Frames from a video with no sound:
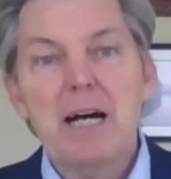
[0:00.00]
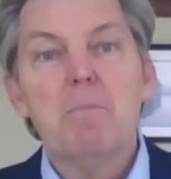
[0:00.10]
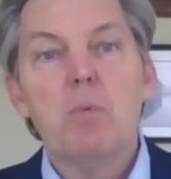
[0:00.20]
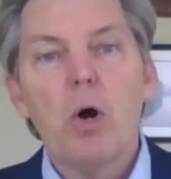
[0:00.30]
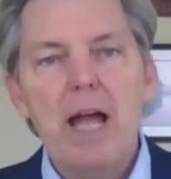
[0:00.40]

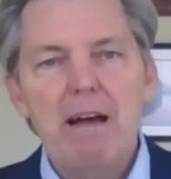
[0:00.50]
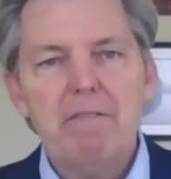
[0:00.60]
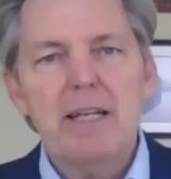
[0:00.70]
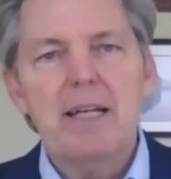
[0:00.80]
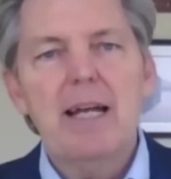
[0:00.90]
more
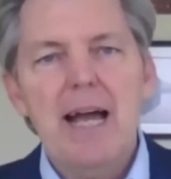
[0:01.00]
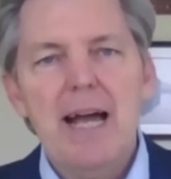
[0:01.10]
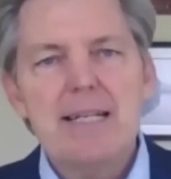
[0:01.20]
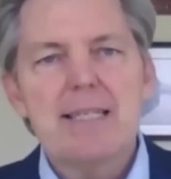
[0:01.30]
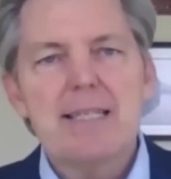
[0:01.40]
evident
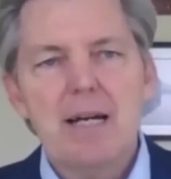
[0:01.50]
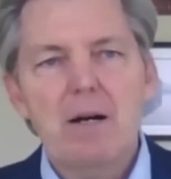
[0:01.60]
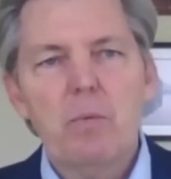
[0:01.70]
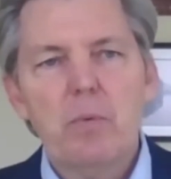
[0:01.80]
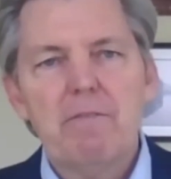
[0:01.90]
as
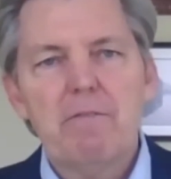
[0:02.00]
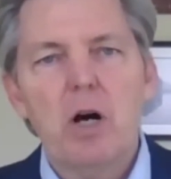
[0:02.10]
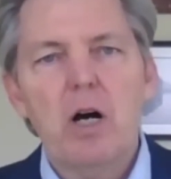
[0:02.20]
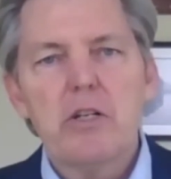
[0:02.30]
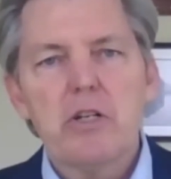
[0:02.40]
we have
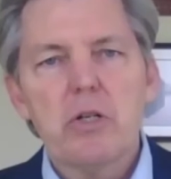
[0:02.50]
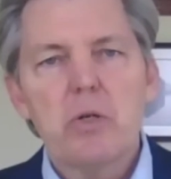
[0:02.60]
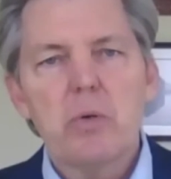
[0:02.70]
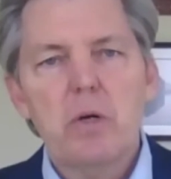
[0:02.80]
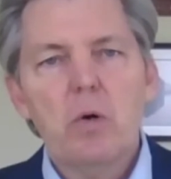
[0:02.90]
gone
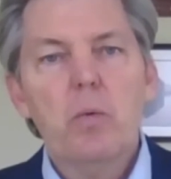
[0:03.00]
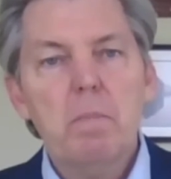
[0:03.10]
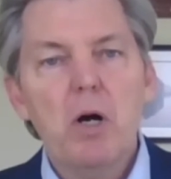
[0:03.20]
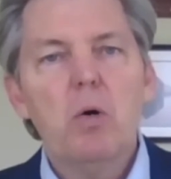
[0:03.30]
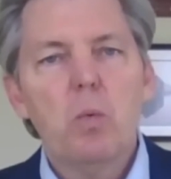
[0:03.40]
to
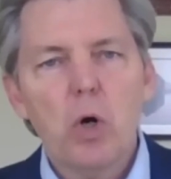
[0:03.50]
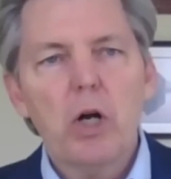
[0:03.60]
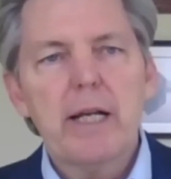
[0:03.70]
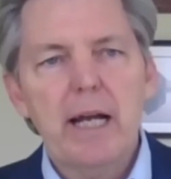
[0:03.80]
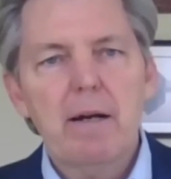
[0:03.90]
remote
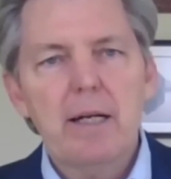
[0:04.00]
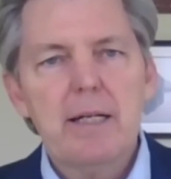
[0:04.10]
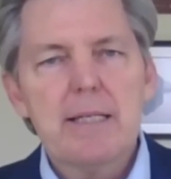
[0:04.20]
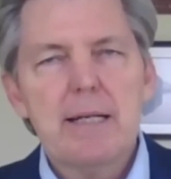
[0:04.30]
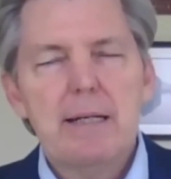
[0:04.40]
work
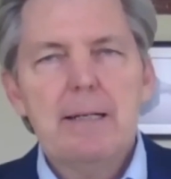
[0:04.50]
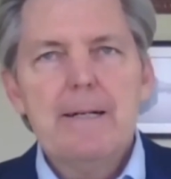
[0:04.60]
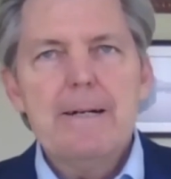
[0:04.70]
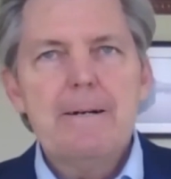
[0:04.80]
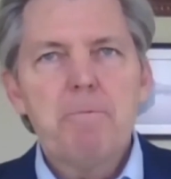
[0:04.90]
areas.
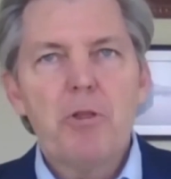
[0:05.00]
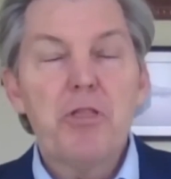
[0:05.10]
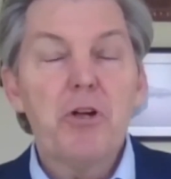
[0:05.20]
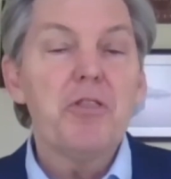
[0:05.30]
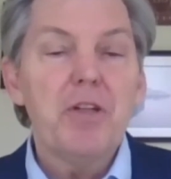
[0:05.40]
The
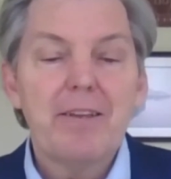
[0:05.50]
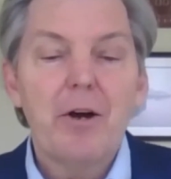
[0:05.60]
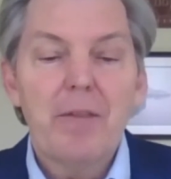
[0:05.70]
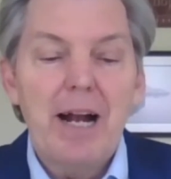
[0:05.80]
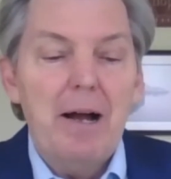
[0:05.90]
third thing,
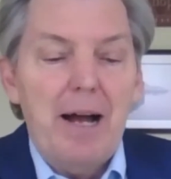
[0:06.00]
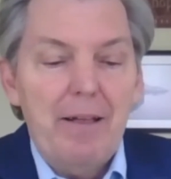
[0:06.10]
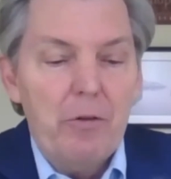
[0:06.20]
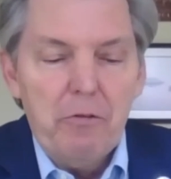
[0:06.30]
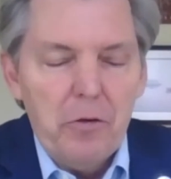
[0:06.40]
though,
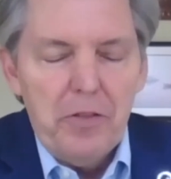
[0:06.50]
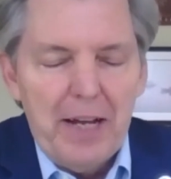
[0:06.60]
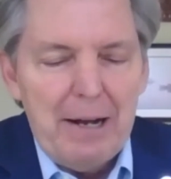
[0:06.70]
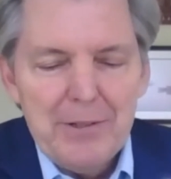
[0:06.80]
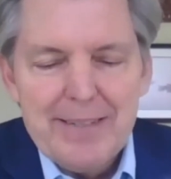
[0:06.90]
the fourth thing
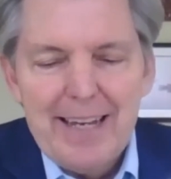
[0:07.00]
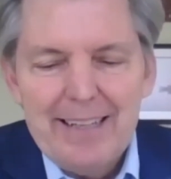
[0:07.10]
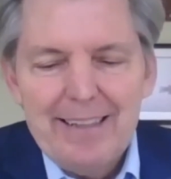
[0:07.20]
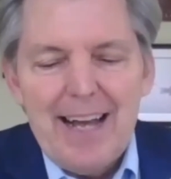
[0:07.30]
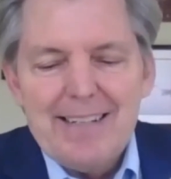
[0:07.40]
I would say
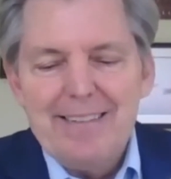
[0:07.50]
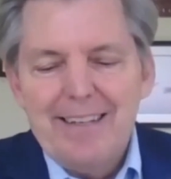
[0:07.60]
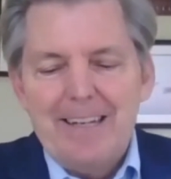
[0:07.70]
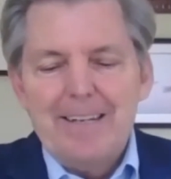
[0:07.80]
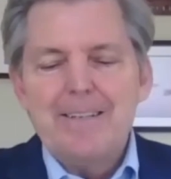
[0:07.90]

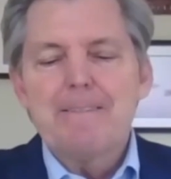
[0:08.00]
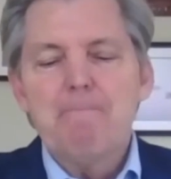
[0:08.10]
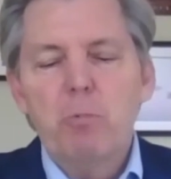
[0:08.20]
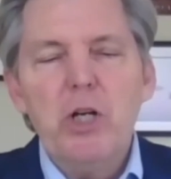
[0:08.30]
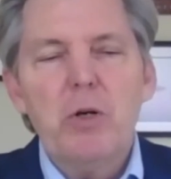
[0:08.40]
lastly is
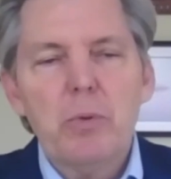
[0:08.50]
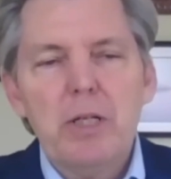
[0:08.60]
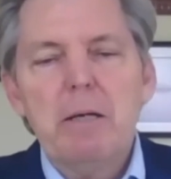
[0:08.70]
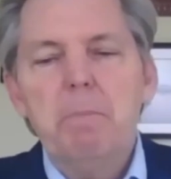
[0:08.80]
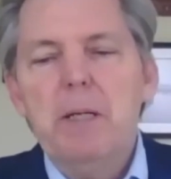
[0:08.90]
we are
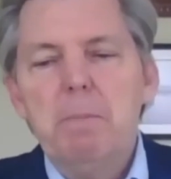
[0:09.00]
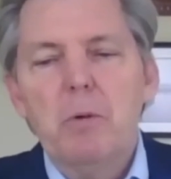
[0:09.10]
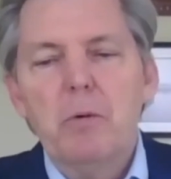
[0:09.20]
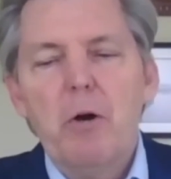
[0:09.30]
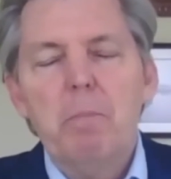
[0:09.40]
really people,
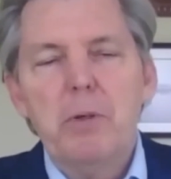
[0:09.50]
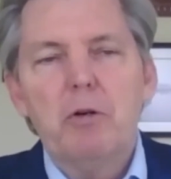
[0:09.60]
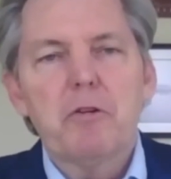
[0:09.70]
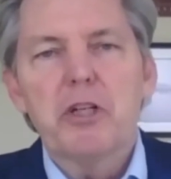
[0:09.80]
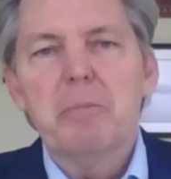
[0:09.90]
though,
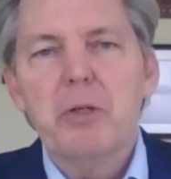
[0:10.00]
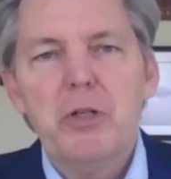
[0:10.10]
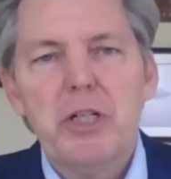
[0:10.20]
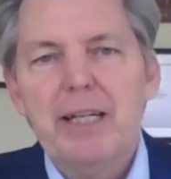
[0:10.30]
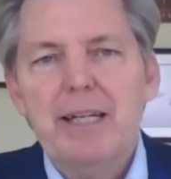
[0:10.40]
built for community.